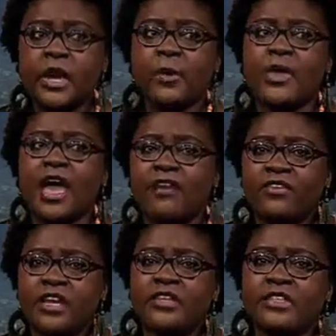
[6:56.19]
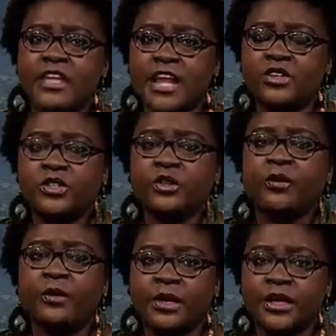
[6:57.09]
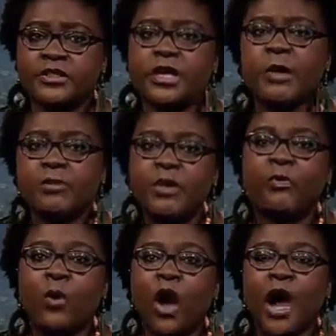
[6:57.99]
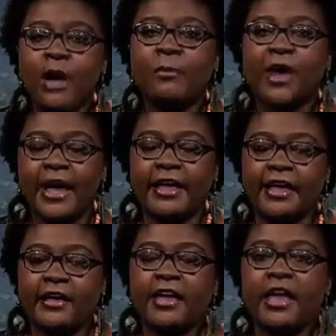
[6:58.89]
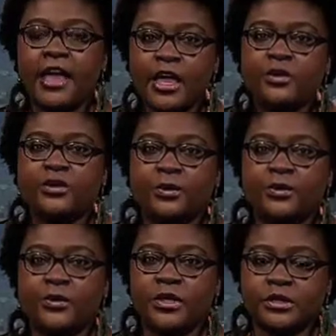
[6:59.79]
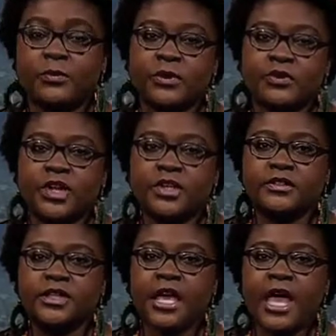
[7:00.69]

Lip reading: we have an international audience, people are buying into this project.